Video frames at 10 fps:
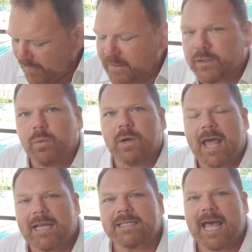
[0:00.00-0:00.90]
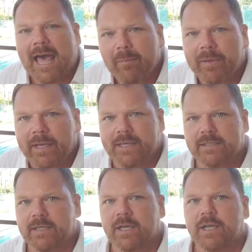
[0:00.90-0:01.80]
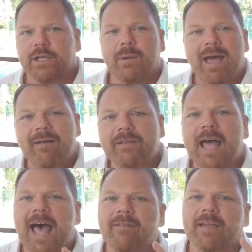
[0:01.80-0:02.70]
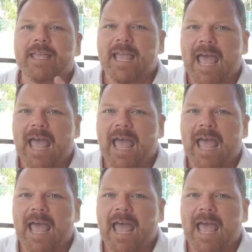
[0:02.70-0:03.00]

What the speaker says: And so what has to happen is you have to have a